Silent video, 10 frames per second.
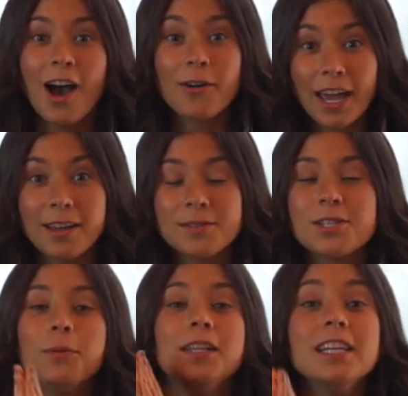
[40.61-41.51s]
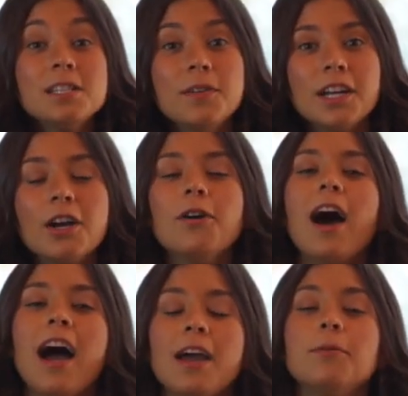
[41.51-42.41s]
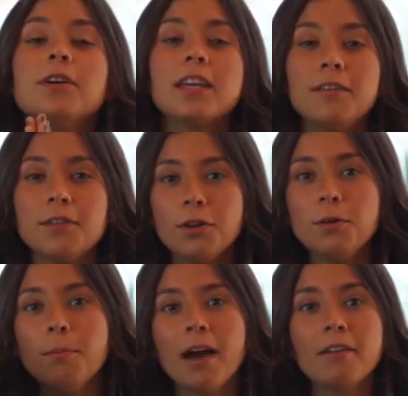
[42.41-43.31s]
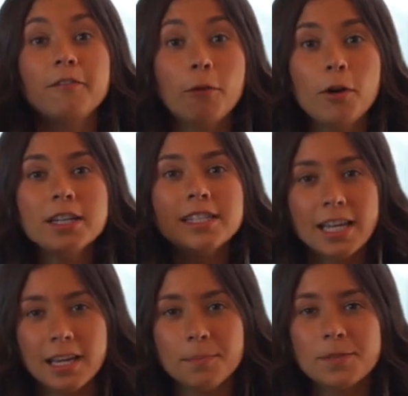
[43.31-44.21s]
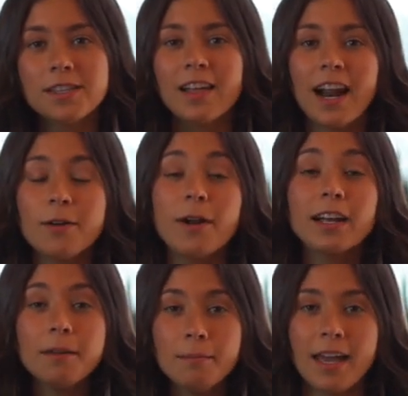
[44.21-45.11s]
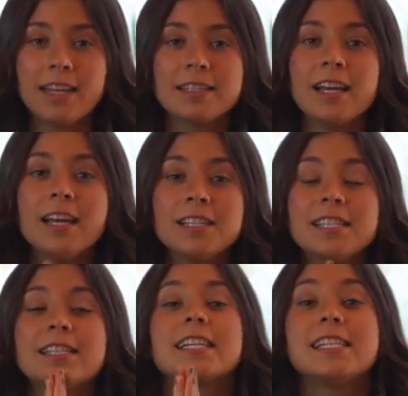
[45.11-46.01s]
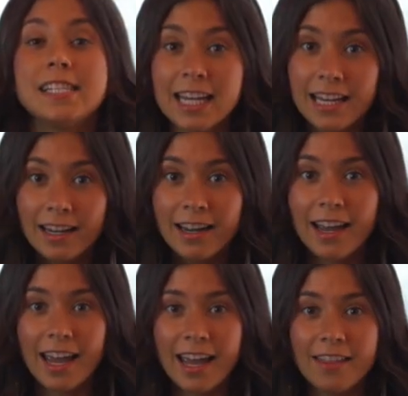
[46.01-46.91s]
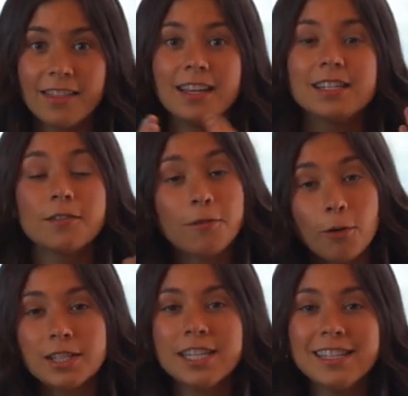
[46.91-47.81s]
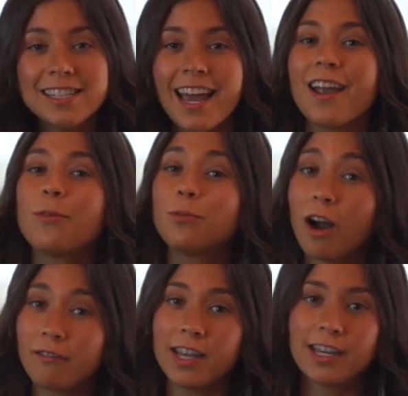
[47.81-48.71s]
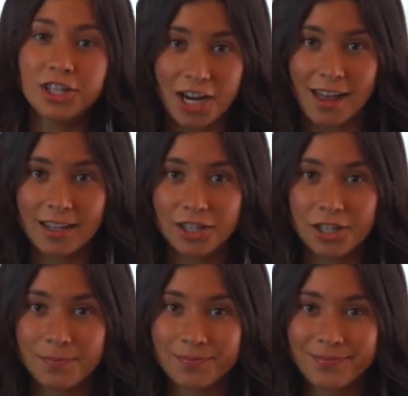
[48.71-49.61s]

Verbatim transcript: Okay, so in this video, I will give you my four tips that I recommend to succeed in this 14-day raw vegan challenge.